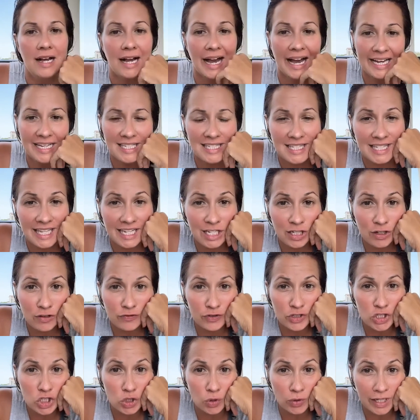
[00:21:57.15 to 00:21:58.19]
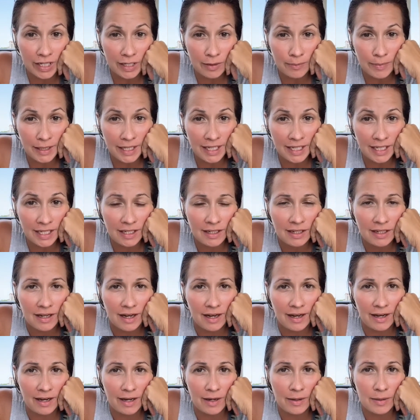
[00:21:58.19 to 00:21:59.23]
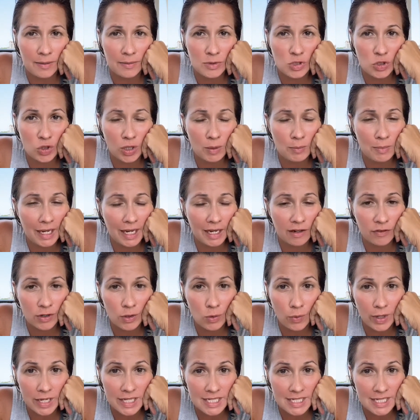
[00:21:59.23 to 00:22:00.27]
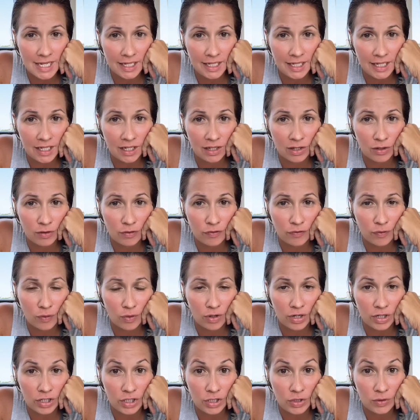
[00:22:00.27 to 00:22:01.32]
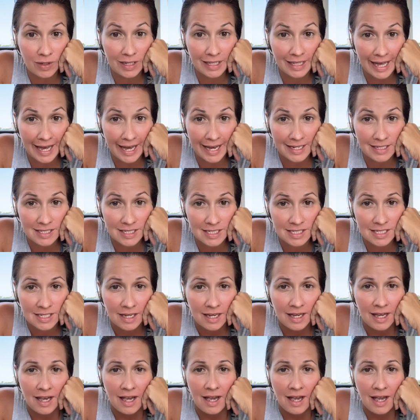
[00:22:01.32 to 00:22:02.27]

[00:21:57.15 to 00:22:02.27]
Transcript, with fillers: Guys, thank you for joining me. Um, join me every Wednesday here for a new class.